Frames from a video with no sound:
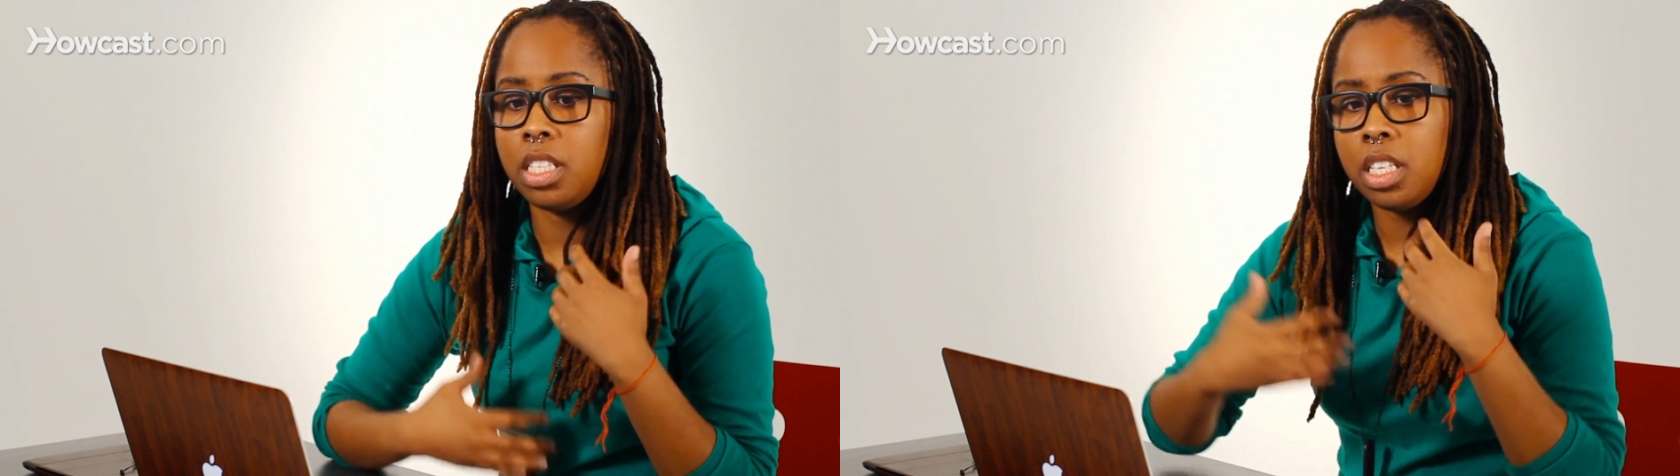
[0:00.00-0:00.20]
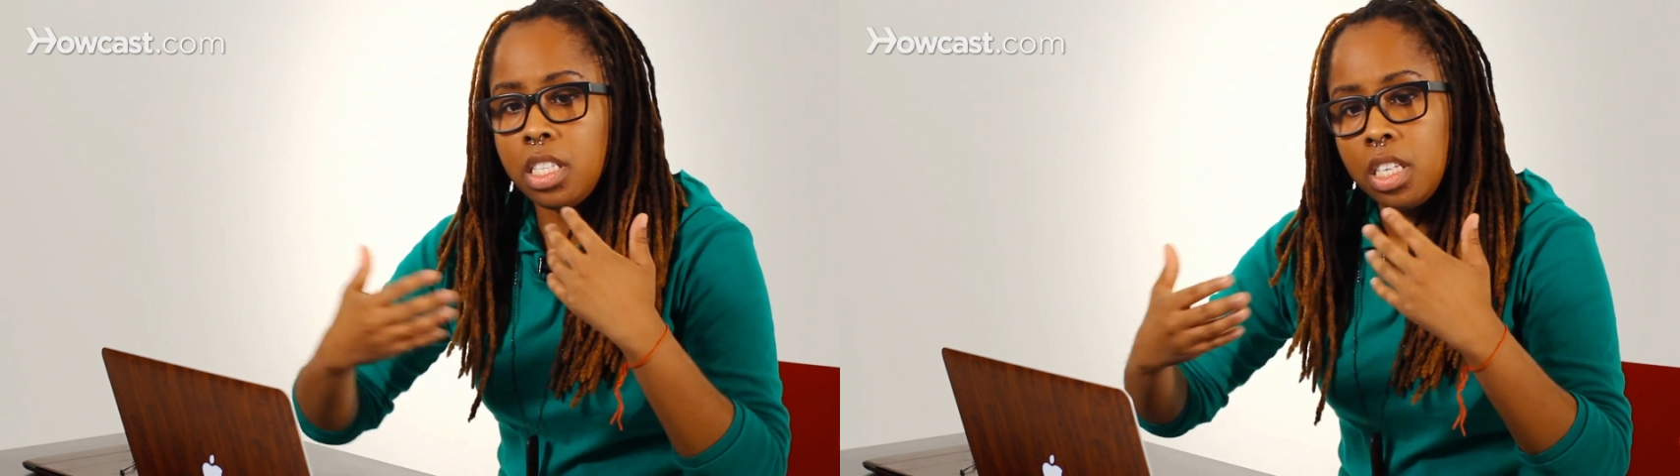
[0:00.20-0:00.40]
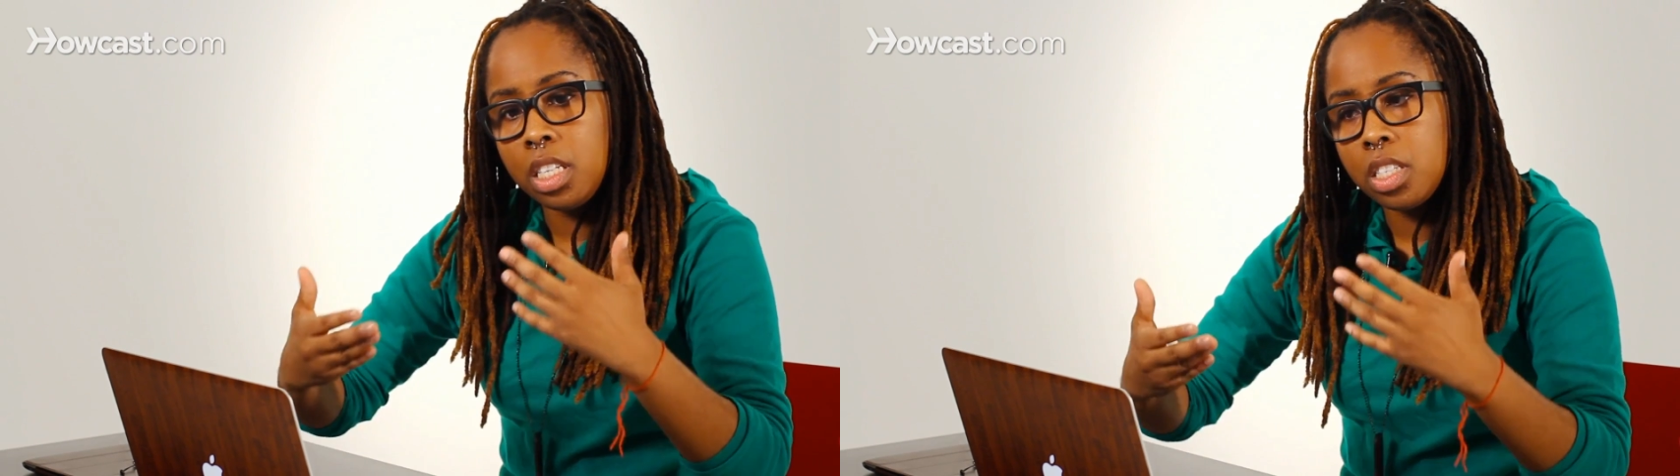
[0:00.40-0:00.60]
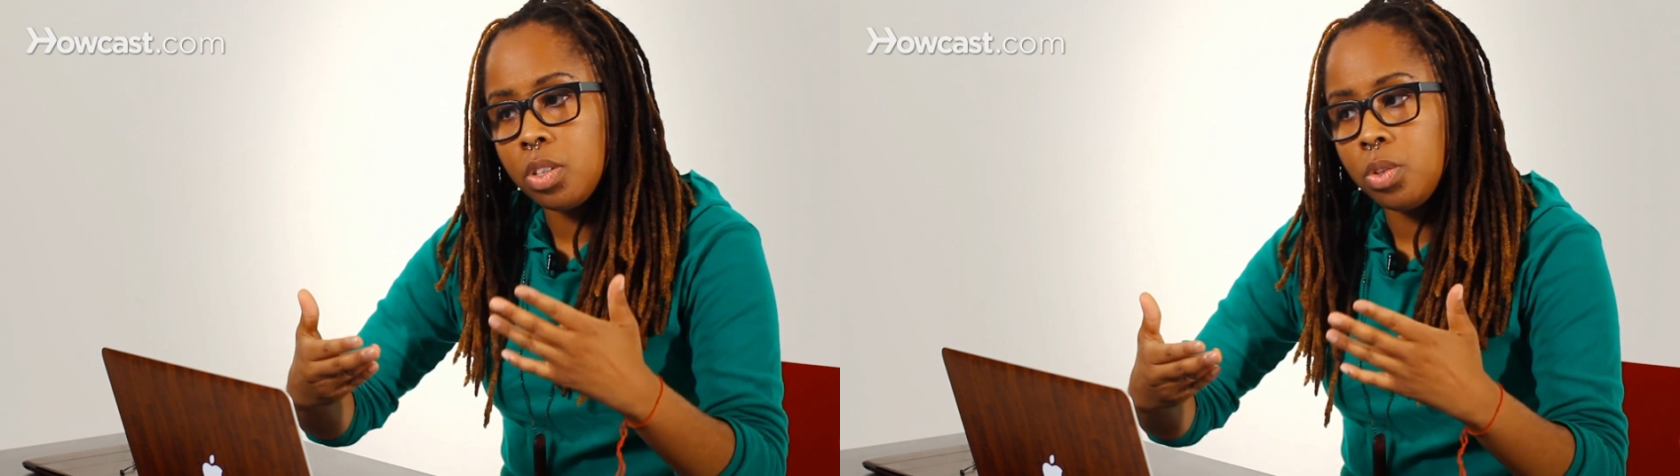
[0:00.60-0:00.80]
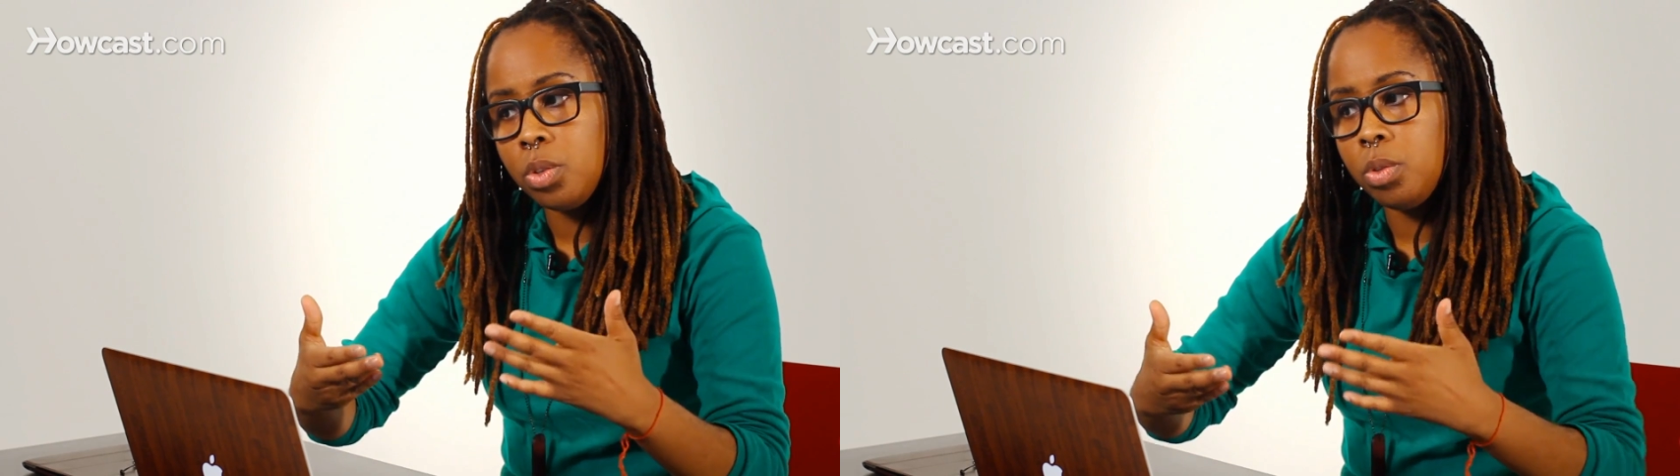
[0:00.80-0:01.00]
it's easy
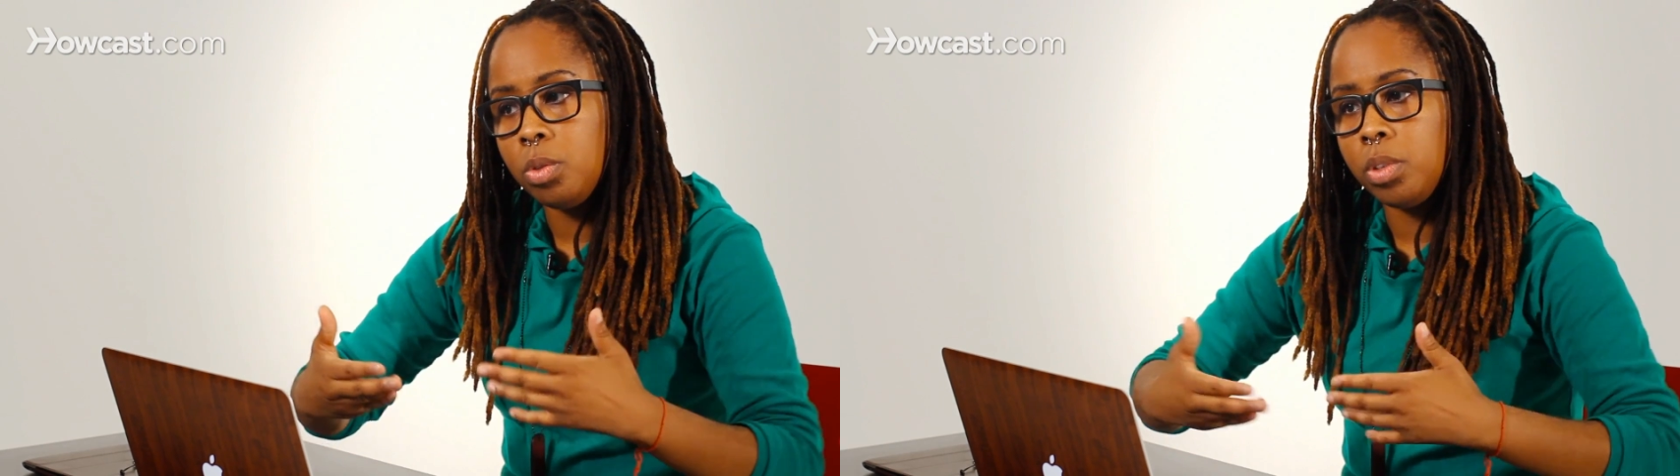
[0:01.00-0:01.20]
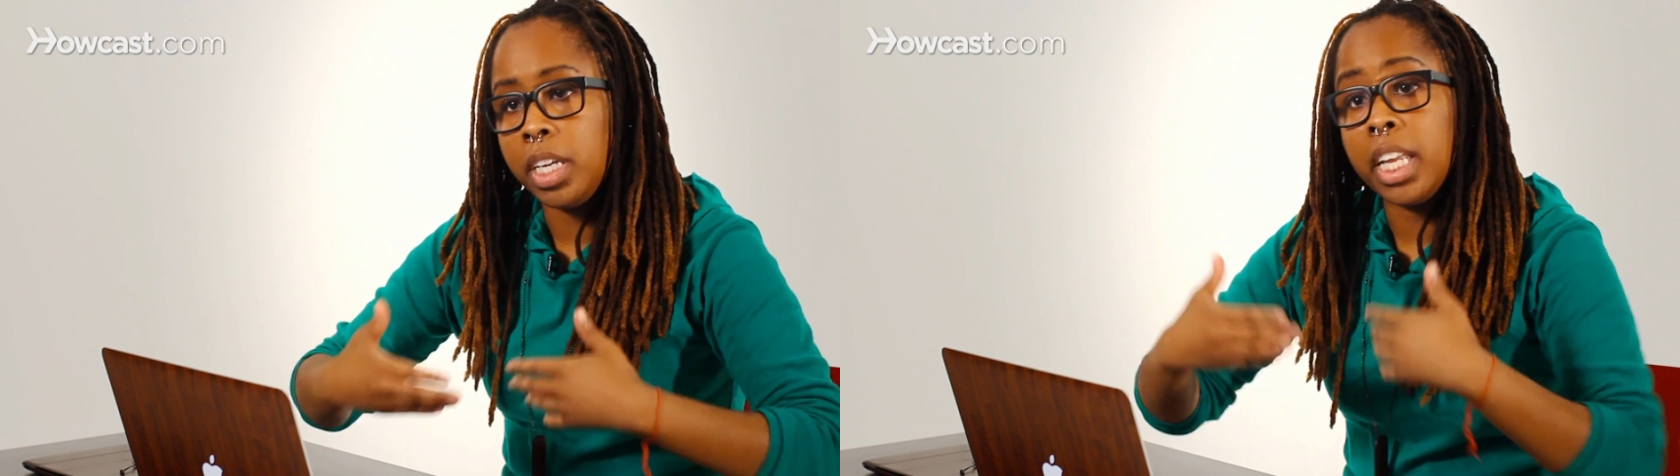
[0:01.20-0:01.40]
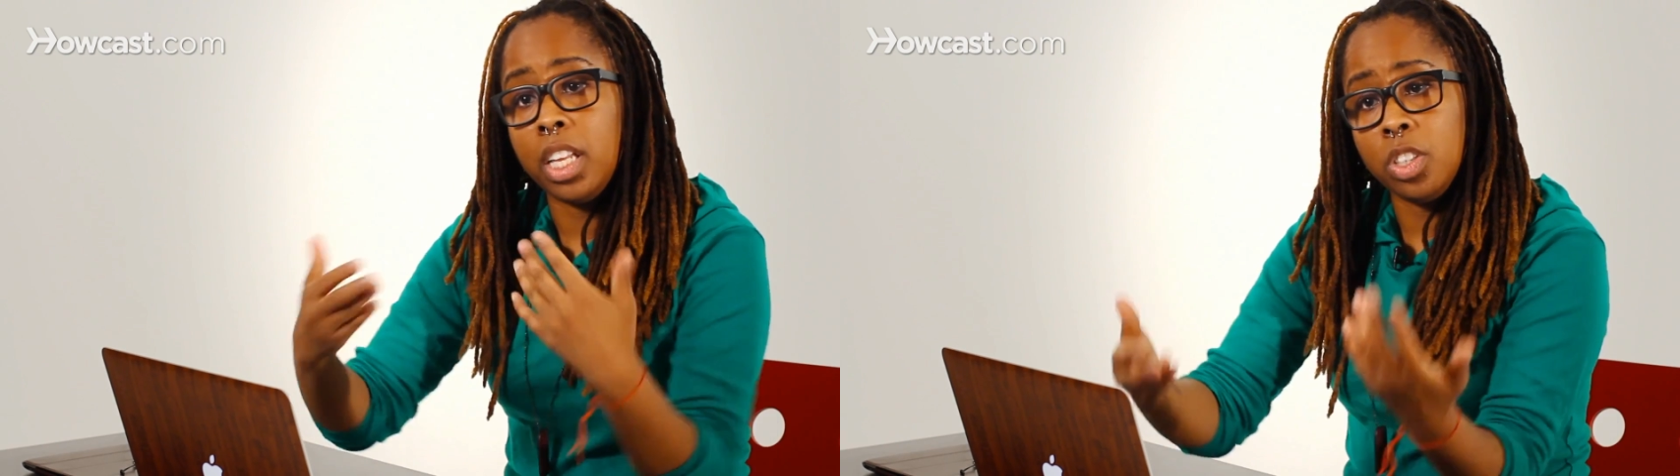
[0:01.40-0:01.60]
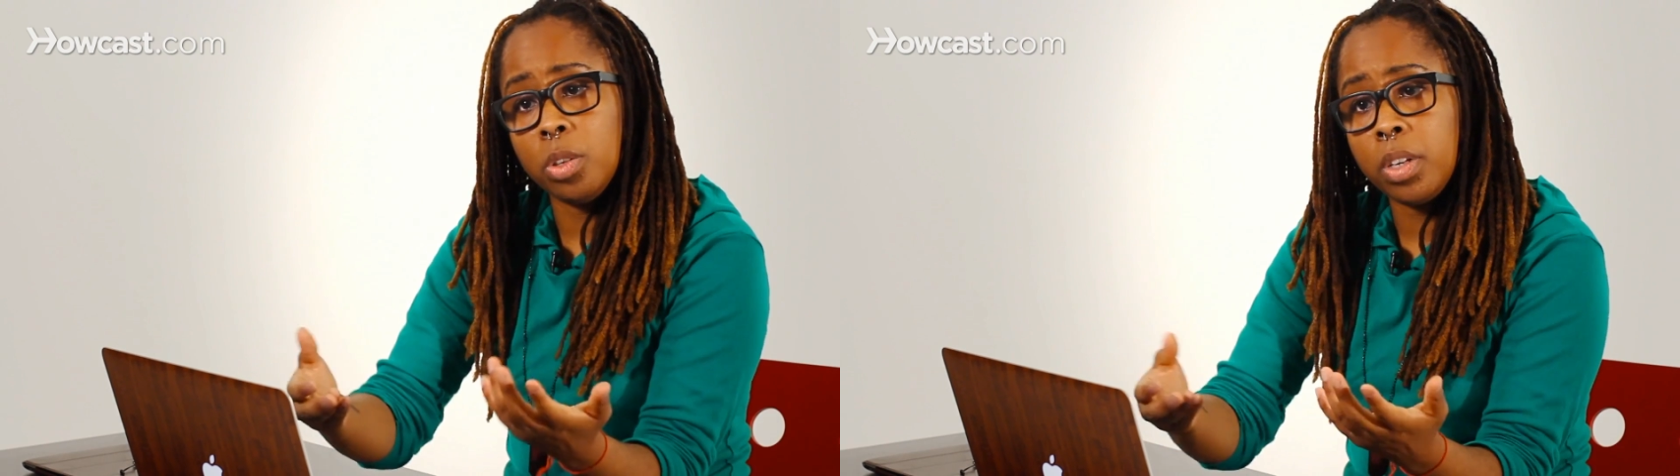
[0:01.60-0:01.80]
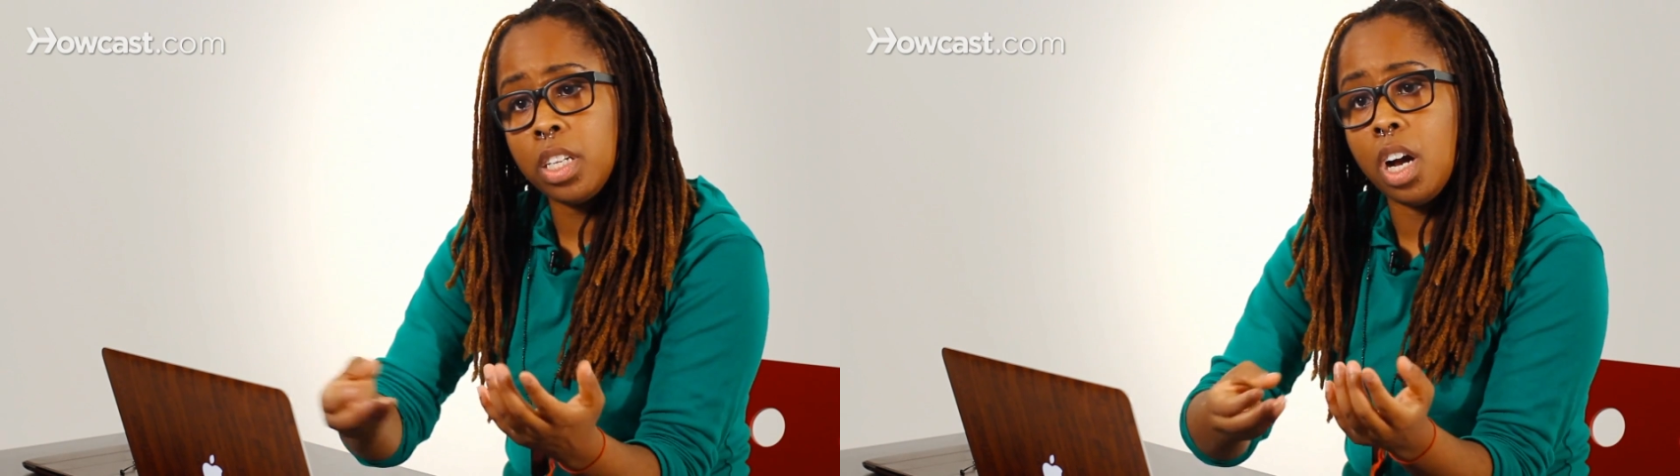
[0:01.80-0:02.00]
to get
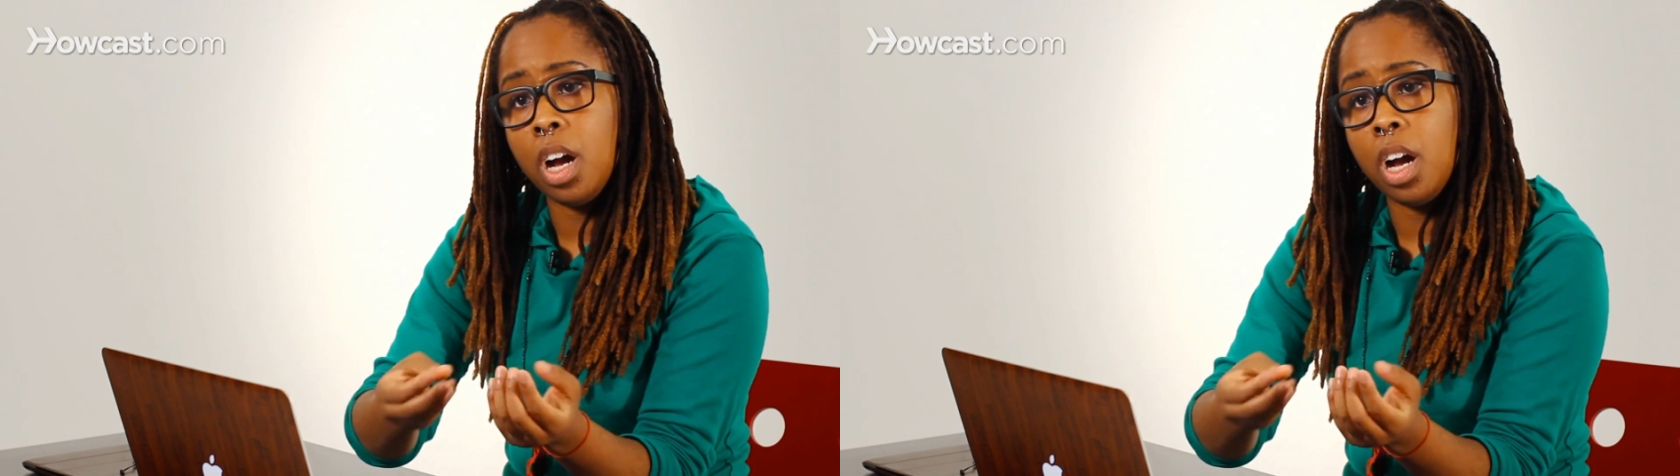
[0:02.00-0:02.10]
into it.